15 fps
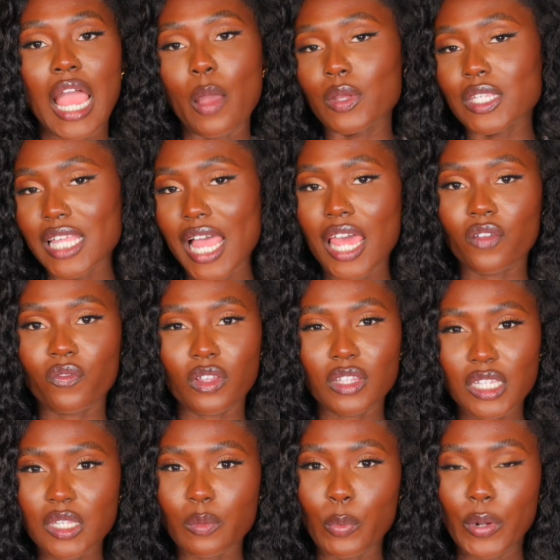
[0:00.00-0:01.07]
I was kind of
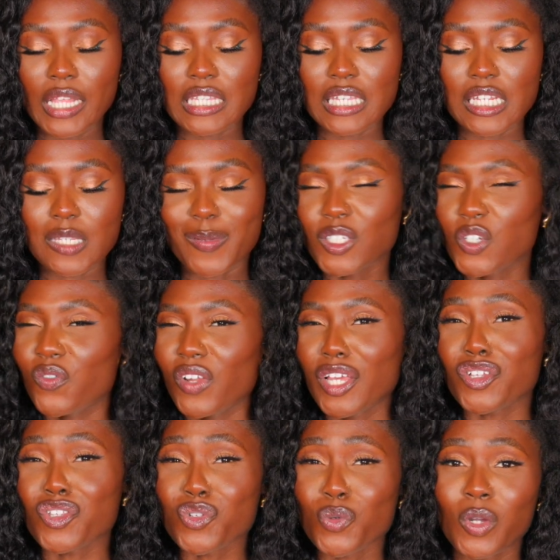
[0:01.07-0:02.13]
disappointed, especially for
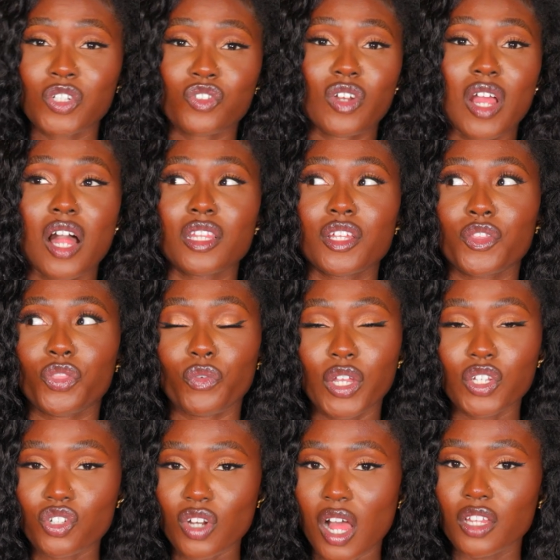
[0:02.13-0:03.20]
like a $200,
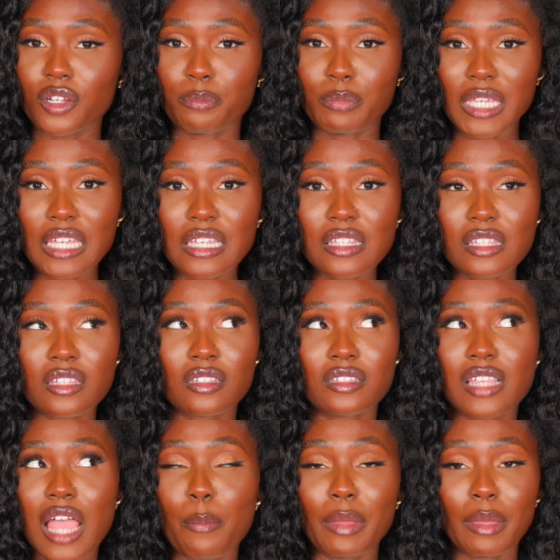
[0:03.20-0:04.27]
$300 piece,
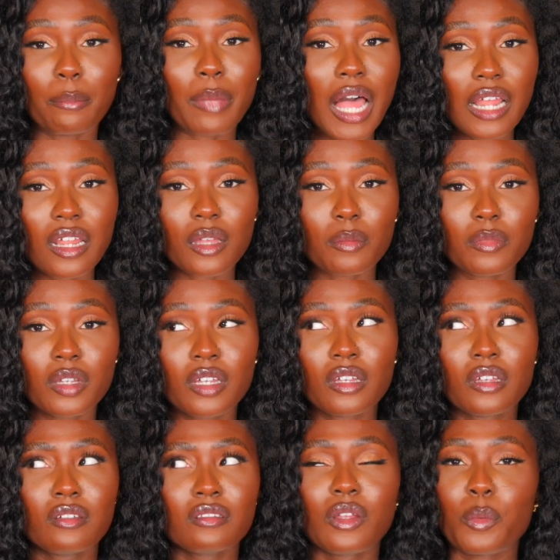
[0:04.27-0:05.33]
top and bottom.
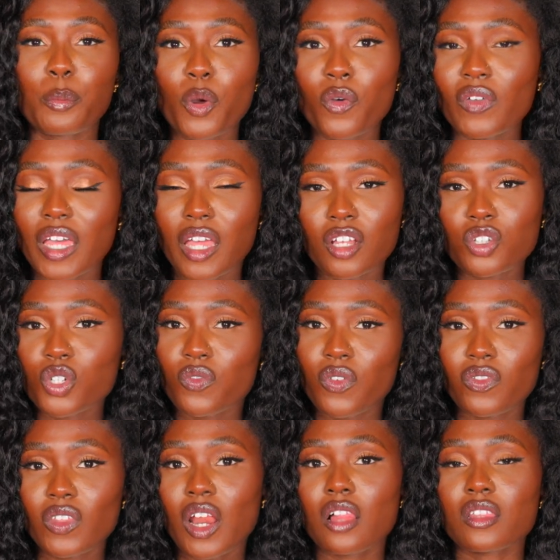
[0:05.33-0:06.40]
They were both like
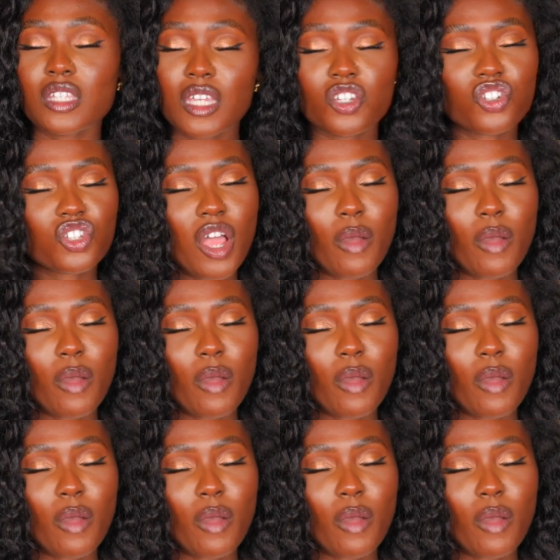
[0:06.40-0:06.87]
$150 each.